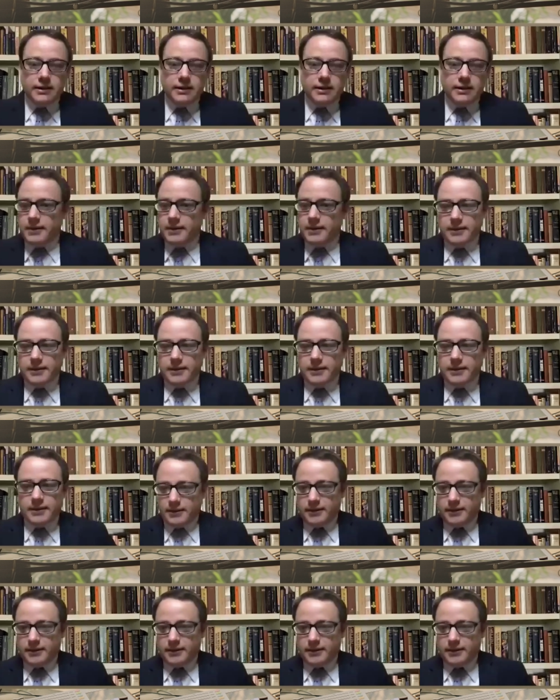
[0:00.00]
yeah,
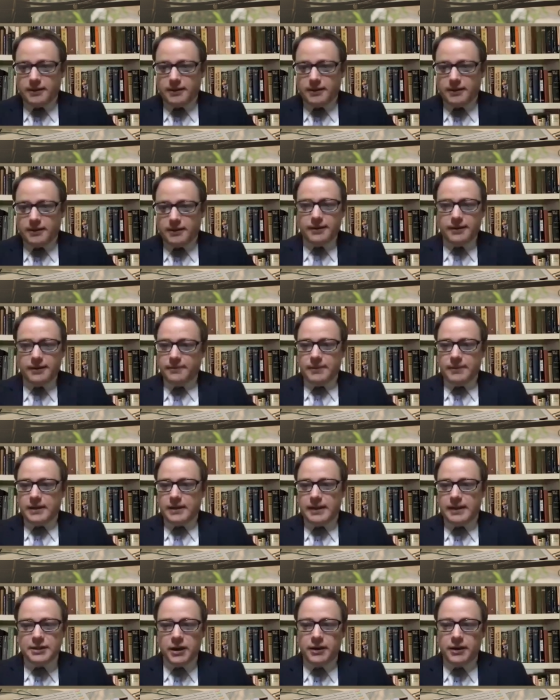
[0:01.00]
that's he John
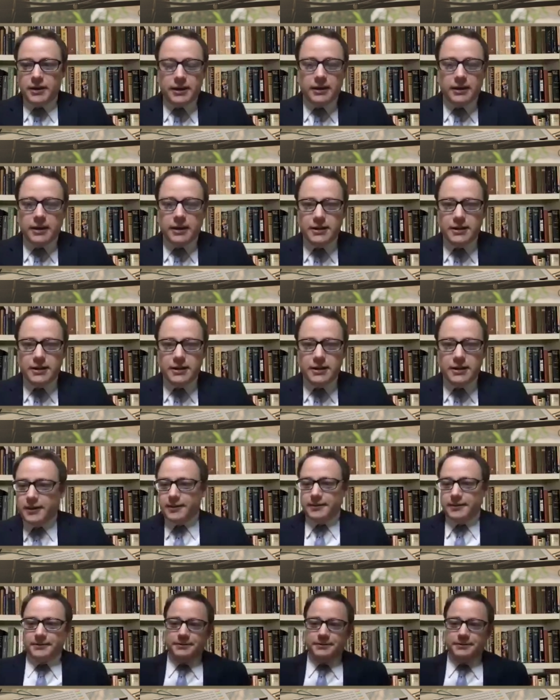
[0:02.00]
wanted, in, in a nutshell. Yeah,